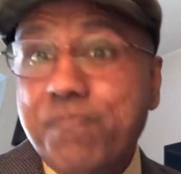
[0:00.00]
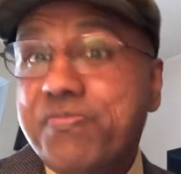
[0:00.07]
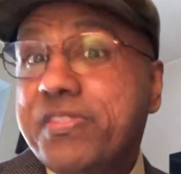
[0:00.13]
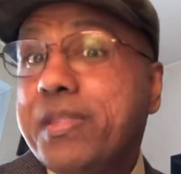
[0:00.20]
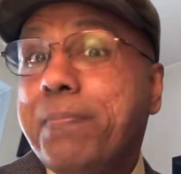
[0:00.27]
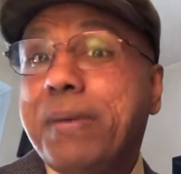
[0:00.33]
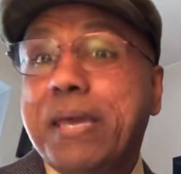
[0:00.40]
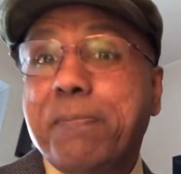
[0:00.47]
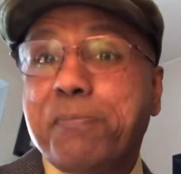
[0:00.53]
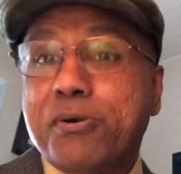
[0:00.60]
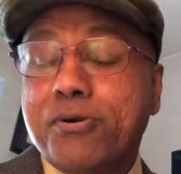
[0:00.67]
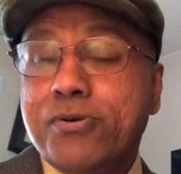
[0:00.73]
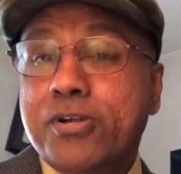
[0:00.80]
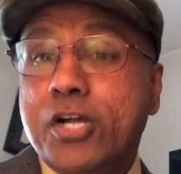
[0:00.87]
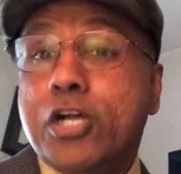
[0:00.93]
the
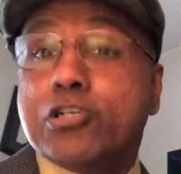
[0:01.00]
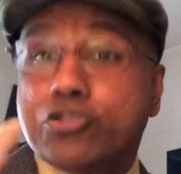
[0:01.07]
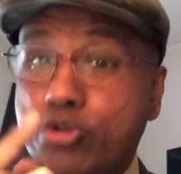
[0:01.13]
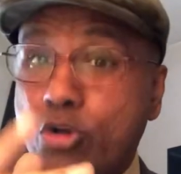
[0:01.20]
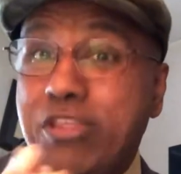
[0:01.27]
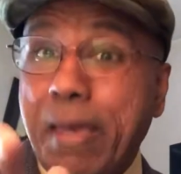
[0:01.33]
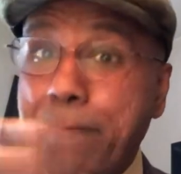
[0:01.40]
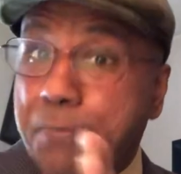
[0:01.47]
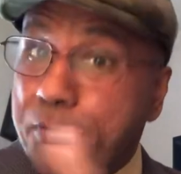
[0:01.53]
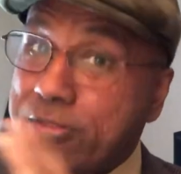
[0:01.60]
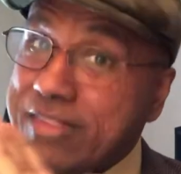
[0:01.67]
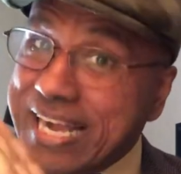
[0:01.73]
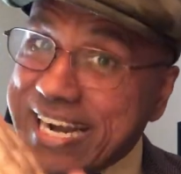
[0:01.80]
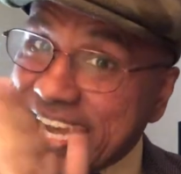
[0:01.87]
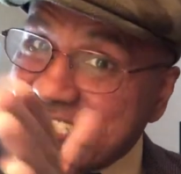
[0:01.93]
people. So they put
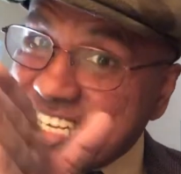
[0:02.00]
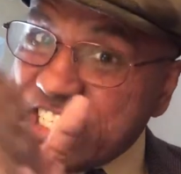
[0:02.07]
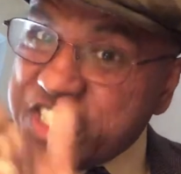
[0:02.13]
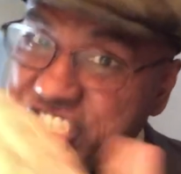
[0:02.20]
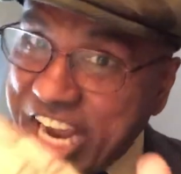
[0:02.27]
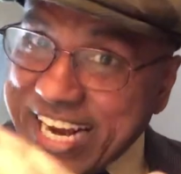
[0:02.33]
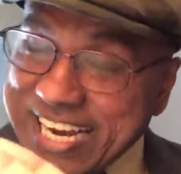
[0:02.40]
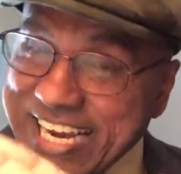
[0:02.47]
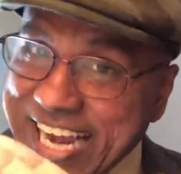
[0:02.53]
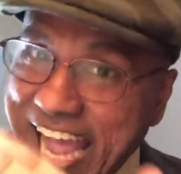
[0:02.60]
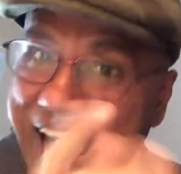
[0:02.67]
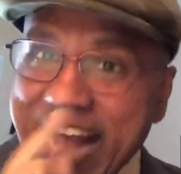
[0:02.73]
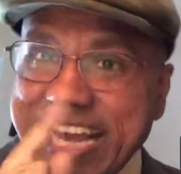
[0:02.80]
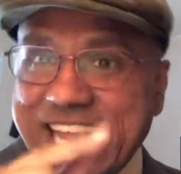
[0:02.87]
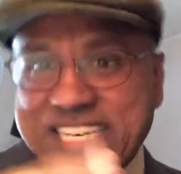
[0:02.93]
that as a check
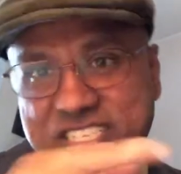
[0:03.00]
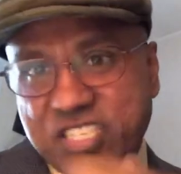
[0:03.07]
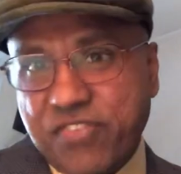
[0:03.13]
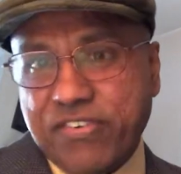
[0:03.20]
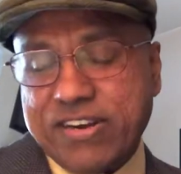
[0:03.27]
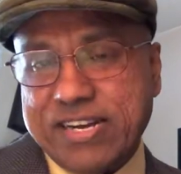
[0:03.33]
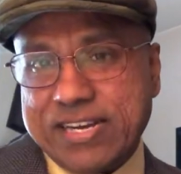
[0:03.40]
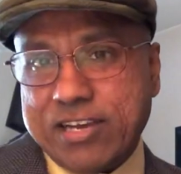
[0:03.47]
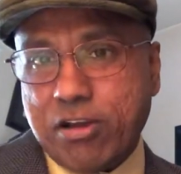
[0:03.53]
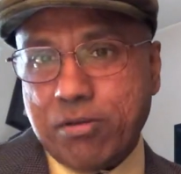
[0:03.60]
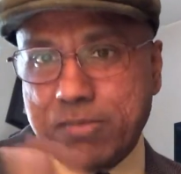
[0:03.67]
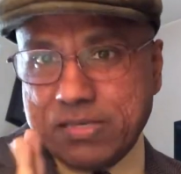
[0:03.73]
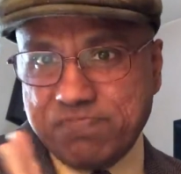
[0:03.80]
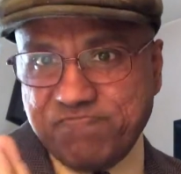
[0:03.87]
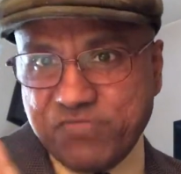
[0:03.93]
against the federal
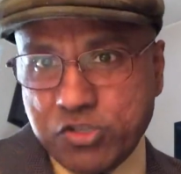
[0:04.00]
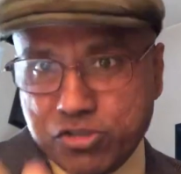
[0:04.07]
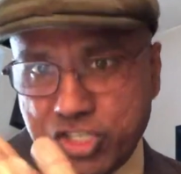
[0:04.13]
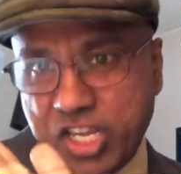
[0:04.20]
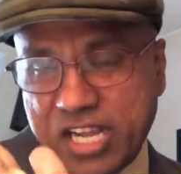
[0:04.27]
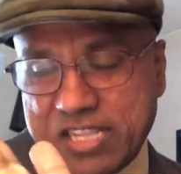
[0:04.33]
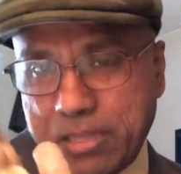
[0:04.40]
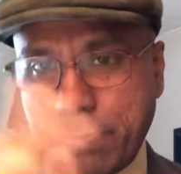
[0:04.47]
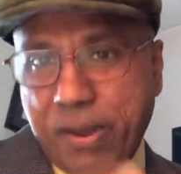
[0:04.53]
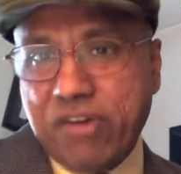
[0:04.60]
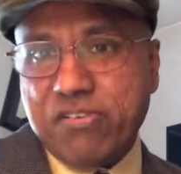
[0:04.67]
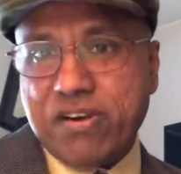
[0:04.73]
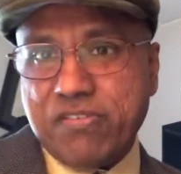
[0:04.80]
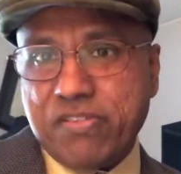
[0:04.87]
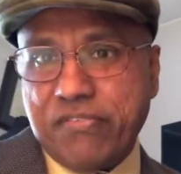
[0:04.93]
government, to check the
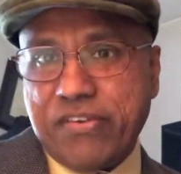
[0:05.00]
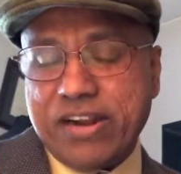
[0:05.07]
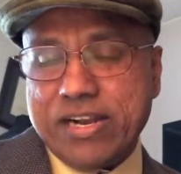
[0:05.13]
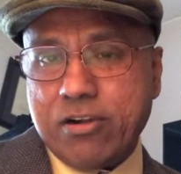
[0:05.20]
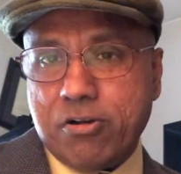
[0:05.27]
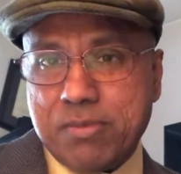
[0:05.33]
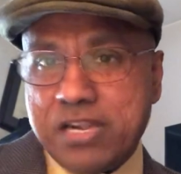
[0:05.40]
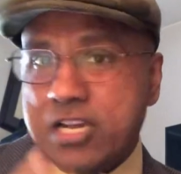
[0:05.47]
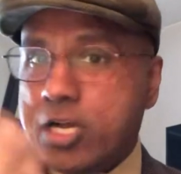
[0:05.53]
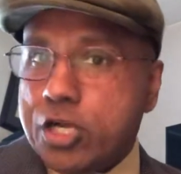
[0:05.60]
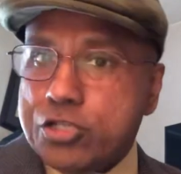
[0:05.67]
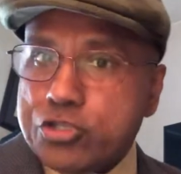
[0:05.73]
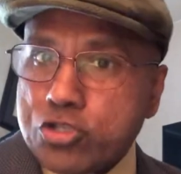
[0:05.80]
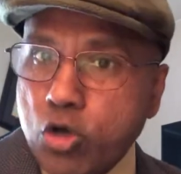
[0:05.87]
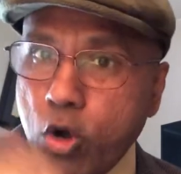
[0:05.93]
power of the federal government.
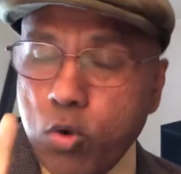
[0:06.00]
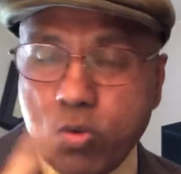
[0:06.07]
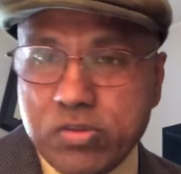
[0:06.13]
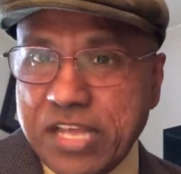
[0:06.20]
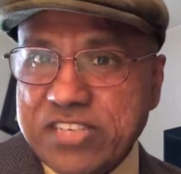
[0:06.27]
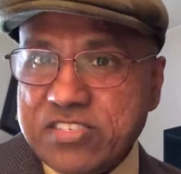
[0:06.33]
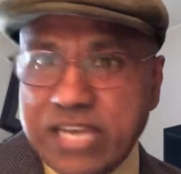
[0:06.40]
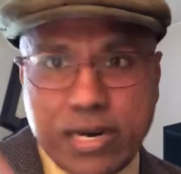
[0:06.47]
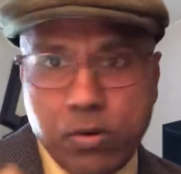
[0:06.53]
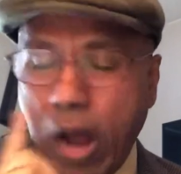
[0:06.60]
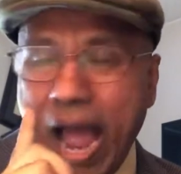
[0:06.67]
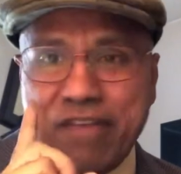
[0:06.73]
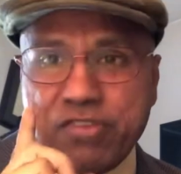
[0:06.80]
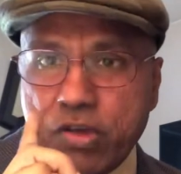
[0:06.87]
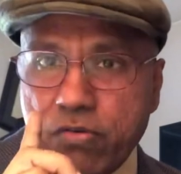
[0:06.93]
So they said,
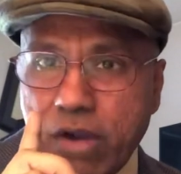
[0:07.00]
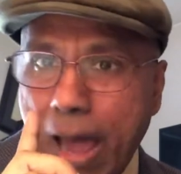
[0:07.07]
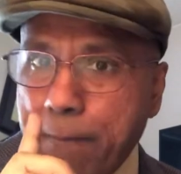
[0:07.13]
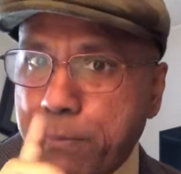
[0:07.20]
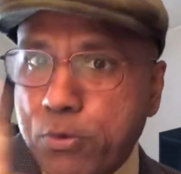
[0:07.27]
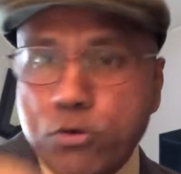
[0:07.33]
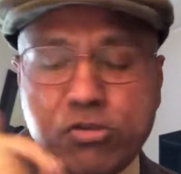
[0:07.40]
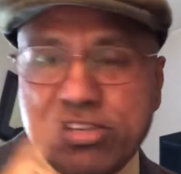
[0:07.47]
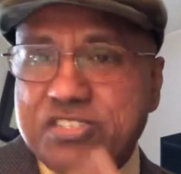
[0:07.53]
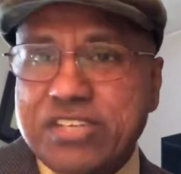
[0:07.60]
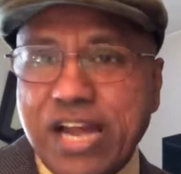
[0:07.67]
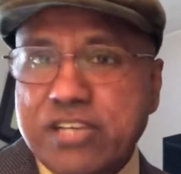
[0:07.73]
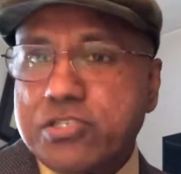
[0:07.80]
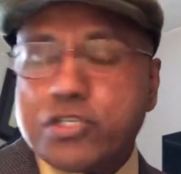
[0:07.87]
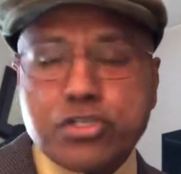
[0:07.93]
we will approve this
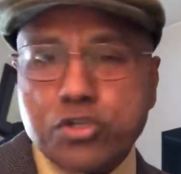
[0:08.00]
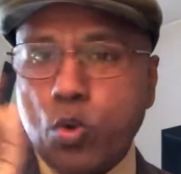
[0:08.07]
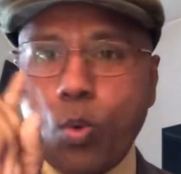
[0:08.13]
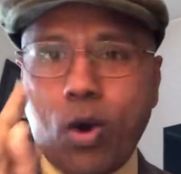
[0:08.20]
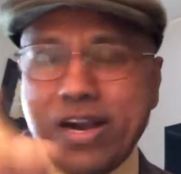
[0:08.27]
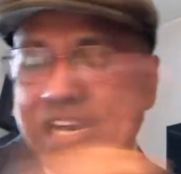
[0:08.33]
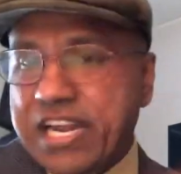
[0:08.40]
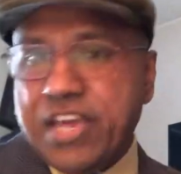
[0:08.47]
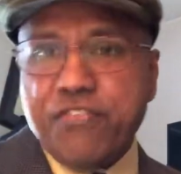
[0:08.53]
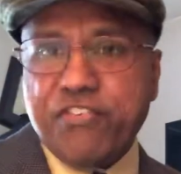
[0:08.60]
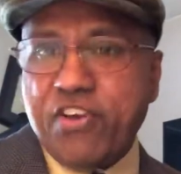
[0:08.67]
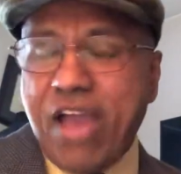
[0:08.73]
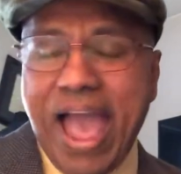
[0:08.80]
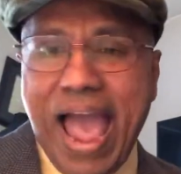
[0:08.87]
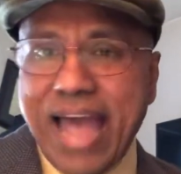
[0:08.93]
Constitution only if
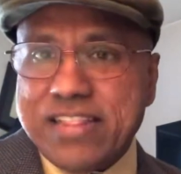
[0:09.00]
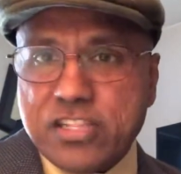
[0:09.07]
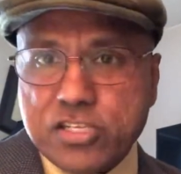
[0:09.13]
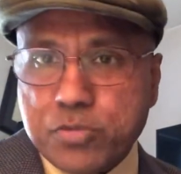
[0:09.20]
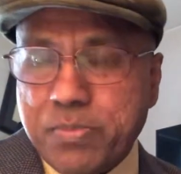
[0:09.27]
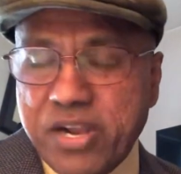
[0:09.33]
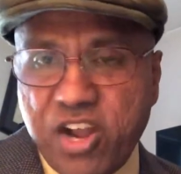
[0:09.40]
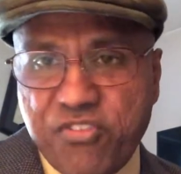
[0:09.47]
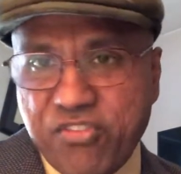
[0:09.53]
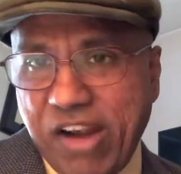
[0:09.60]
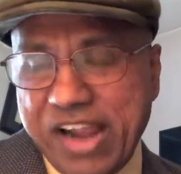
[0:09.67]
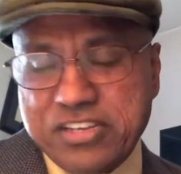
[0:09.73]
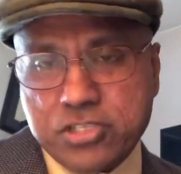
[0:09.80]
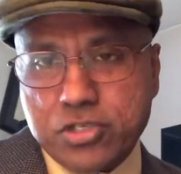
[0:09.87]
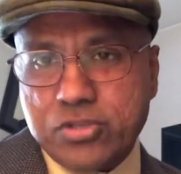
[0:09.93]
you add this Bill of
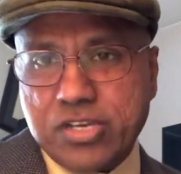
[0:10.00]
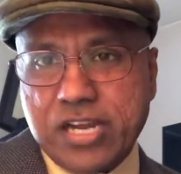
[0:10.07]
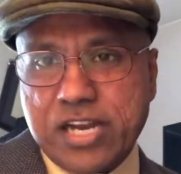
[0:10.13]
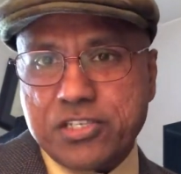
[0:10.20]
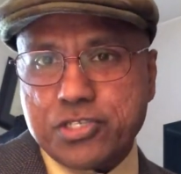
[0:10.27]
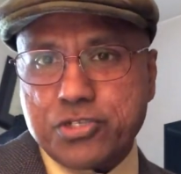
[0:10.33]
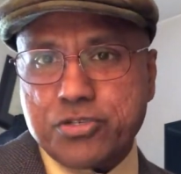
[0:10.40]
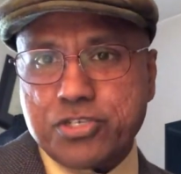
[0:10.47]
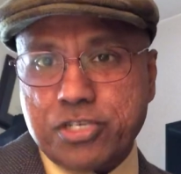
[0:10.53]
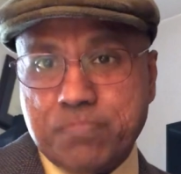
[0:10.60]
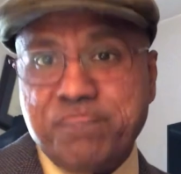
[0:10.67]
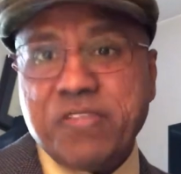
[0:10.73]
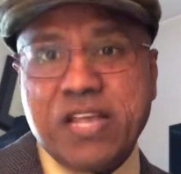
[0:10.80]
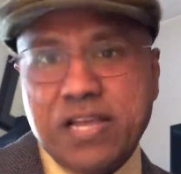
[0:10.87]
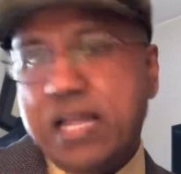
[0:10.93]
Rights to the Constitution.
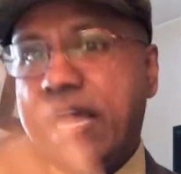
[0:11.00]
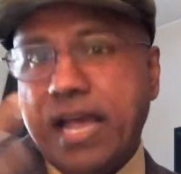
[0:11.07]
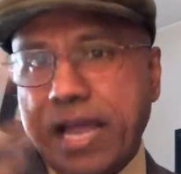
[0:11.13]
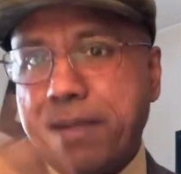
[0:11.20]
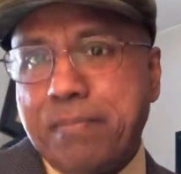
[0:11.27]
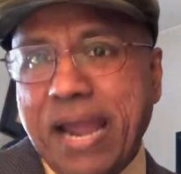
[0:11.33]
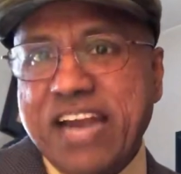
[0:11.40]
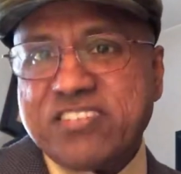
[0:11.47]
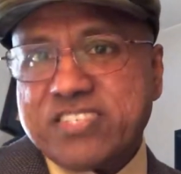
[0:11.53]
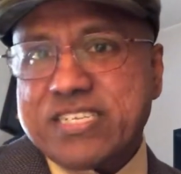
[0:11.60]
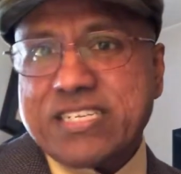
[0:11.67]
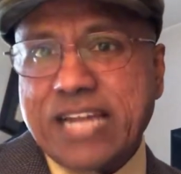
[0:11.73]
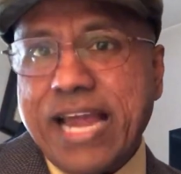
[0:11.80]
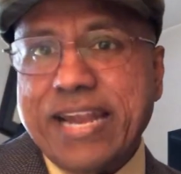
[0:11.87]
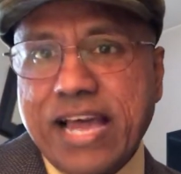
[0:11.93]
And
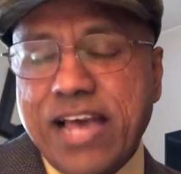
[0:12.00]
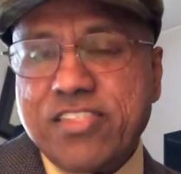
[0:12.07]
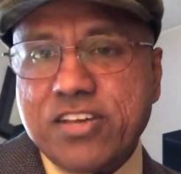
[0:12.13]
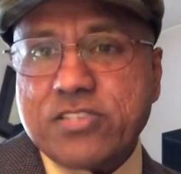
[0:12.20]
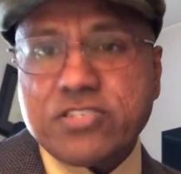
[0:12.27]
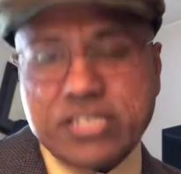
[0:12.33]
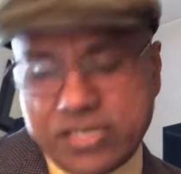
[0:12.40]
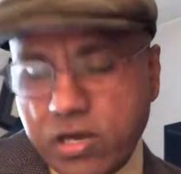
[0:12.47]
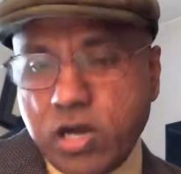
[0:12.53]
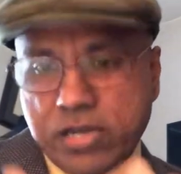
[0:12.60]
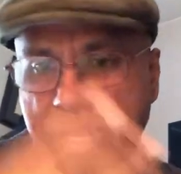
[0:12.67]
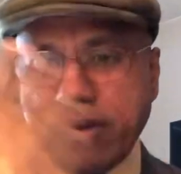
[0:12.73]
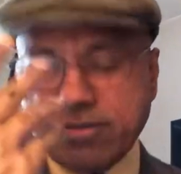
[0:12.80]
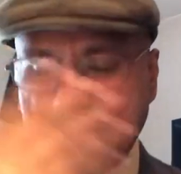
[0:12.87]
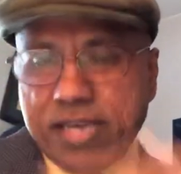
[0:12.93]
Madison and others said,
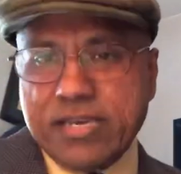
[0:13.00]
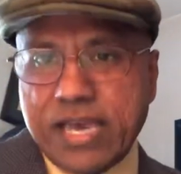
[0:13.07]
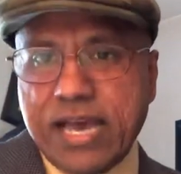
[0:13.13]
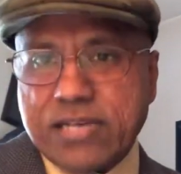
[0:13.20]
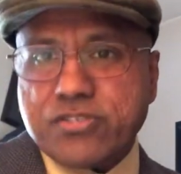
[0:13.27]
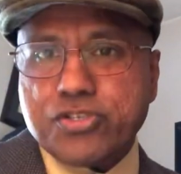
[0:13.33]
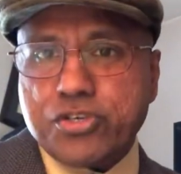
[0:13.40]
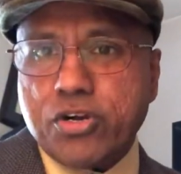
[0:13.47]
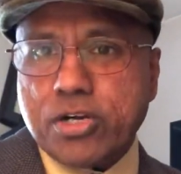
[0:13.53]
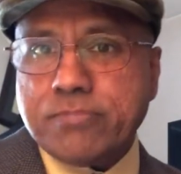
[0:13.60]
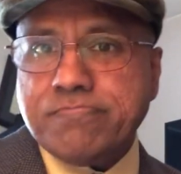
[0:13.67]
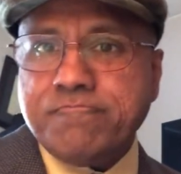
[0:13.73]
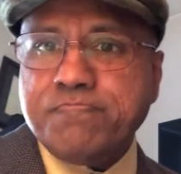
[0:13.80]
okay, yeah, sure.